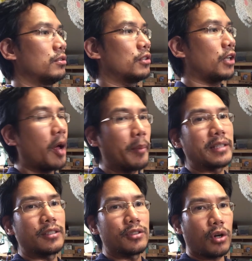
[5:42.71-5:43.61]

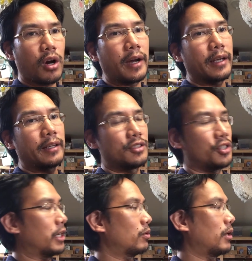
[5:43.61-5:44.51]
comics and drawing in
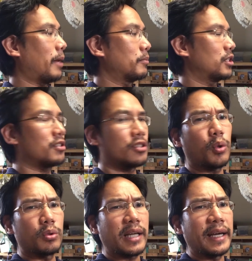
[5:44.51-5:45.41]
general, I'm just
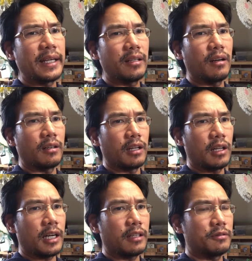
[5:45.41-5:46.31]
so tight on a
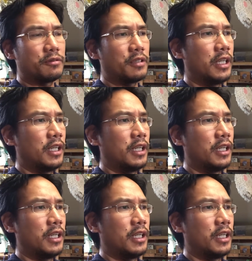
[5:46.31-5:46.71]
lot of